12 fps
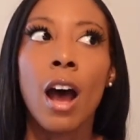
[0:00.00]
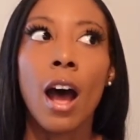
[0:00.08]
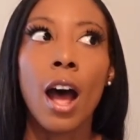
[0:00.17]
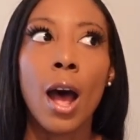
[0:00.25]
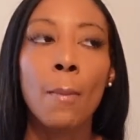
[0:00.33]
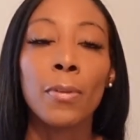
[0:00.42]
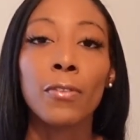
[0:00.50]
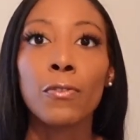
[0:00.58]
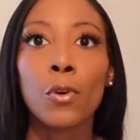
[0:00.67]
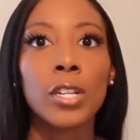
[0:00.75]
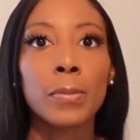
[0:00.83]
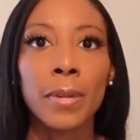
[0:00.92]
um,
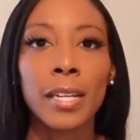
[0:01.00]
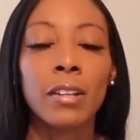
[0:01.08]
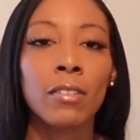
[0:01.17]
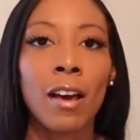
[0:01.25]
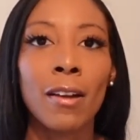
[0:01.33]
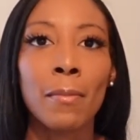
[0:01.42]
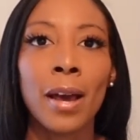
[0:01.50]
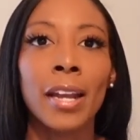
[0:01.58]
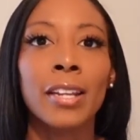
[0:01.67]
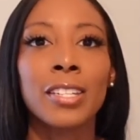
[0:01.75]
before spending a lot of money.